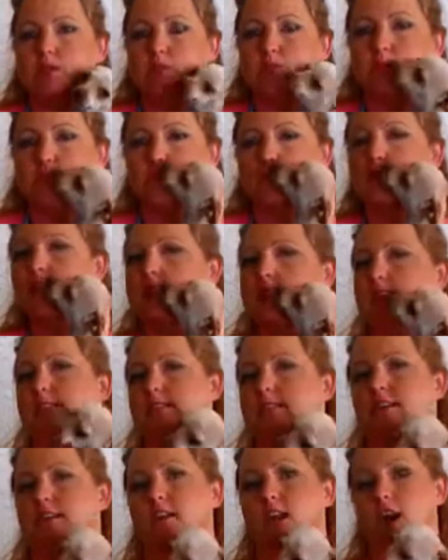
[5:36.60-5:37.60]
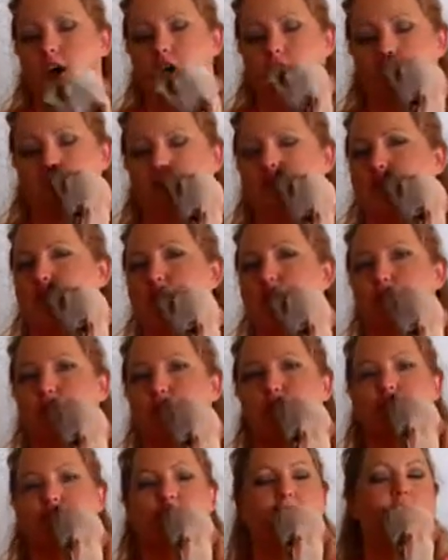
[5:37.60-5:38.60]
will really start calming
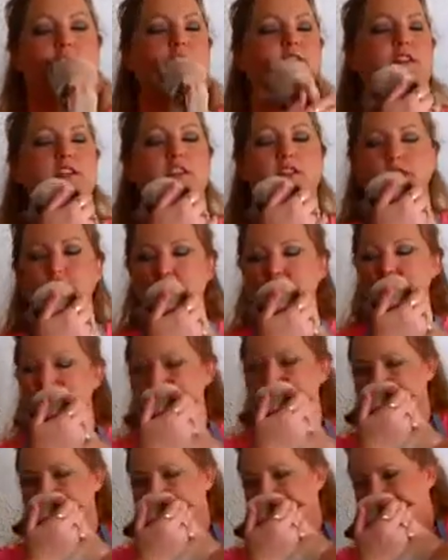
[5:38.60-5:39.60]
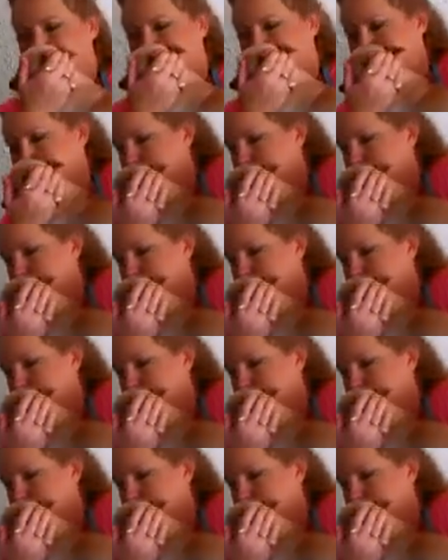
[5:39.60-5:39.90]
people down. Yes, I love you too.